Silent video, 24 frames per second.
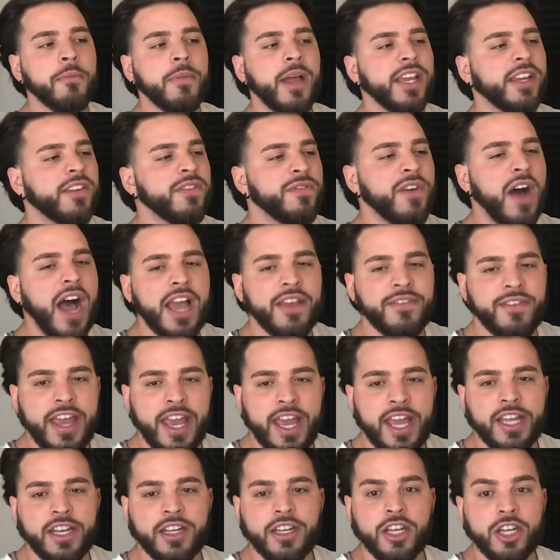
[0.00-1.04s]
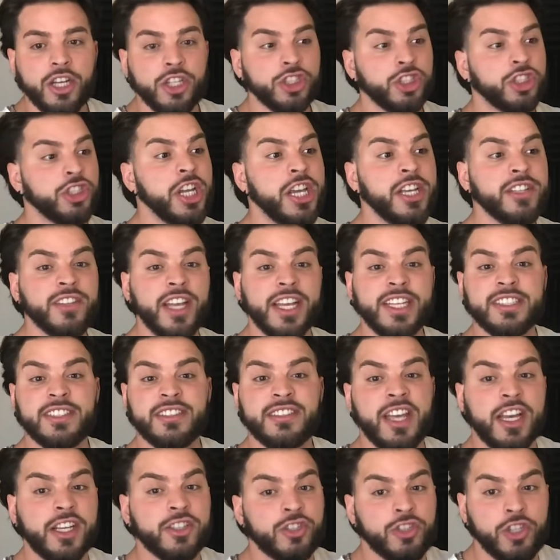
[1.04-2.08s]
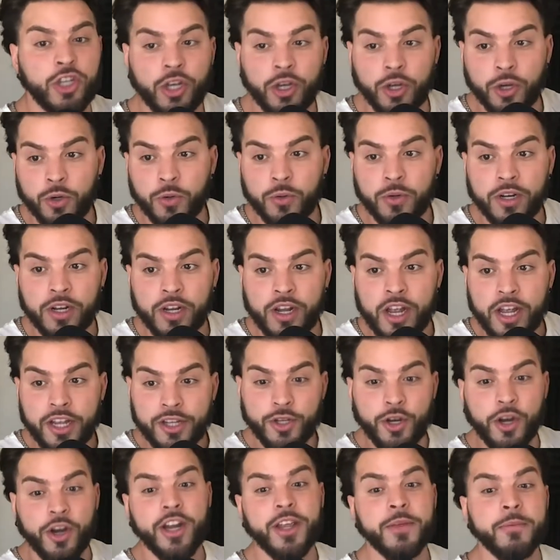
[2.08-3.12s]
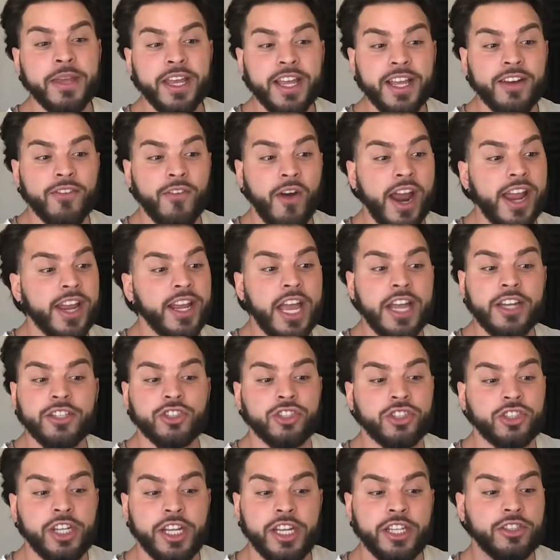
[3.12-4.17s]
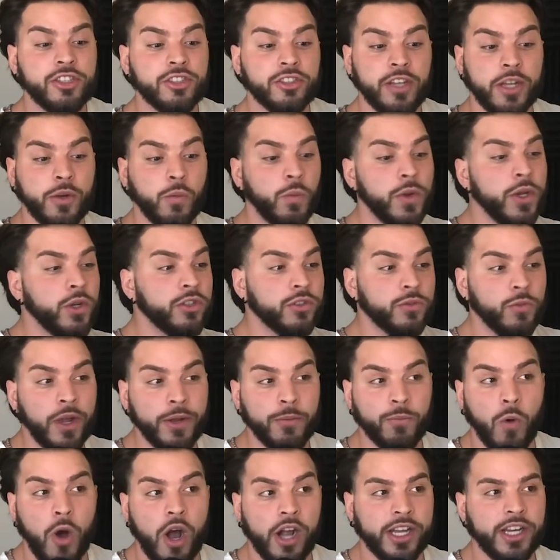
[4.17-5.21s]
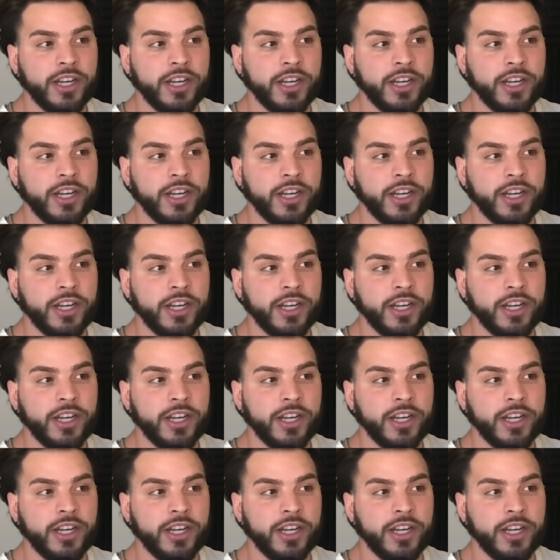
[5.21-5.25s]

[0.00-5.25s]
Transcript: I'm like 5'8". She's like 6'2". You know what I mean? Right. And she's just like, we just like walk